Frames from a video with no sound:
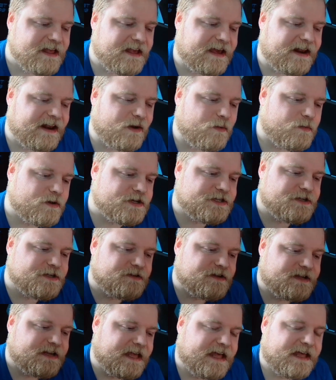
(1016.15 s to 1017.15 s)
And I wish you
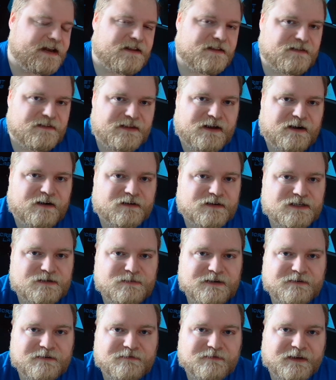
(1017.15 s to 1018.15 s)
could edit the
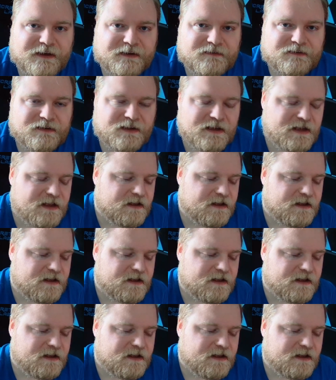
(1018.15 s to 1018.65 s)
RGB effects.